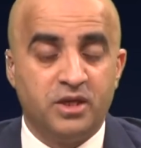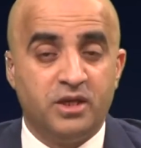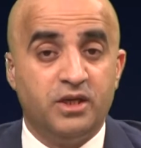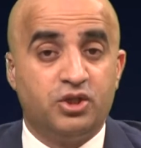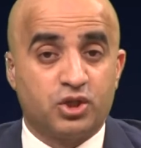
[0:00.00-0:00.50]

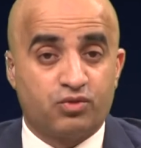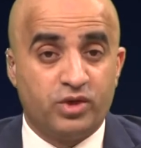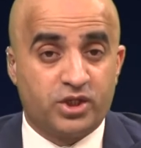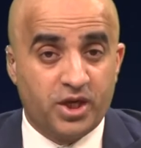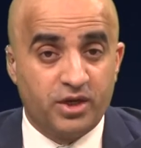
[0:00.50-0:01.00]
He's just
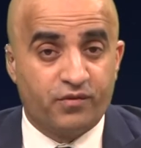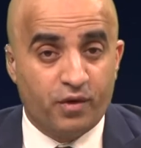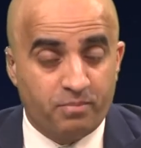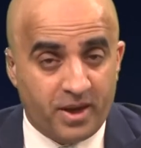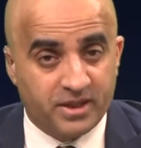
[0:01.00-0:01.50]
returned from
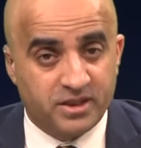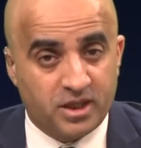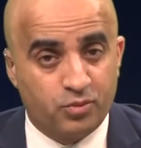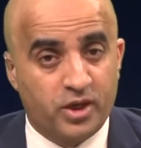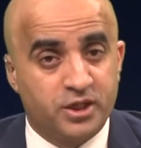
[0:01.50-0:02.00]

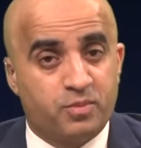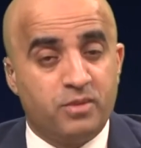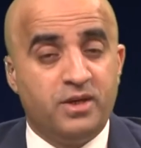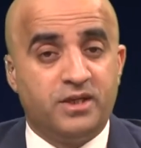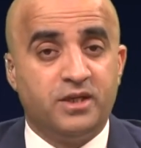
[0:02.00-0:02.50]
Pakistan, where he's been
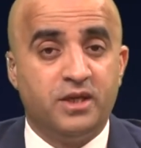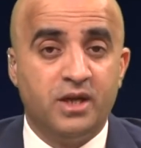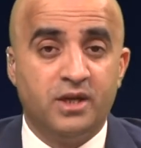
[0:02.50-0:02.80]
meeting